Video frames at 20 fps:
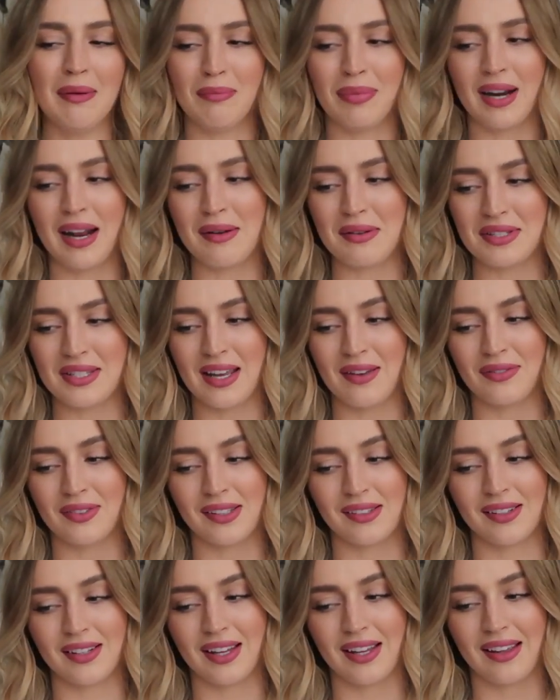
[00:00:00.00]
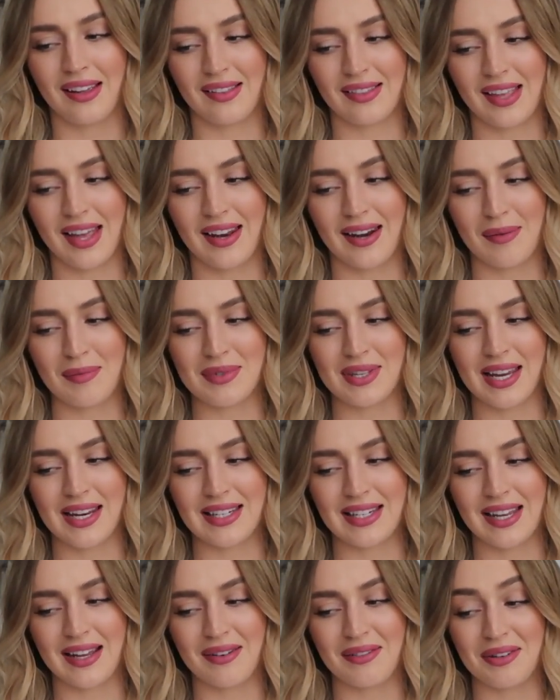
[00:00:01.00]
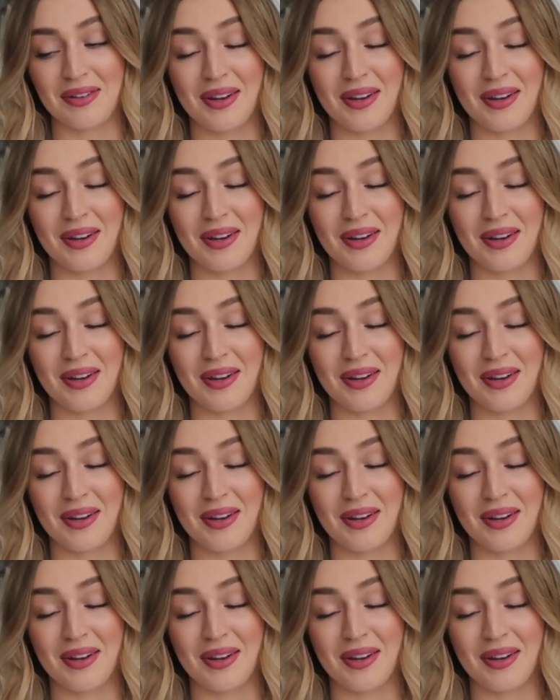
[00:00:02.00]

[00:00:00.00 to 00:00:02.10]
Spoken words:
but I was definitely looking at that upside down.